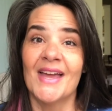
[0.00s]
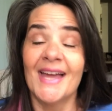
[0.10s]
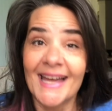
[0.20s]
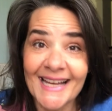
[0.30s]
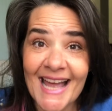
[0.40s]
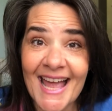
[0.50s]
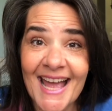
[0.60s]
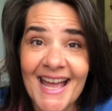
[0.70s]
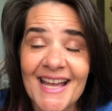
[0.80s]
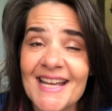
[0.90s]
Hey
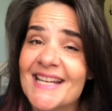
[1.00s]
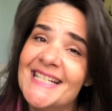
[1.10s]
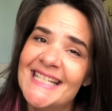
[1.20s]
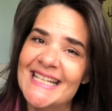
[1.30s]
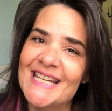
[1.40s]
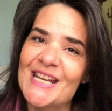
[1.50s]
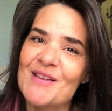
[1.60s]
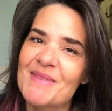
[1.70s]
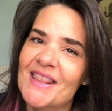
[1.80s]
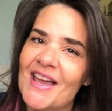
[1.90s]
gang, it's Cindy,
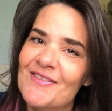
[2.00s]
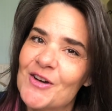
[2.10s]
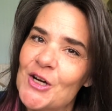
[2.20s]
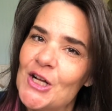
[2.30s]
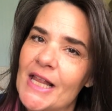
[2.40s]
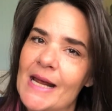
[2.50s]
a midlife girl,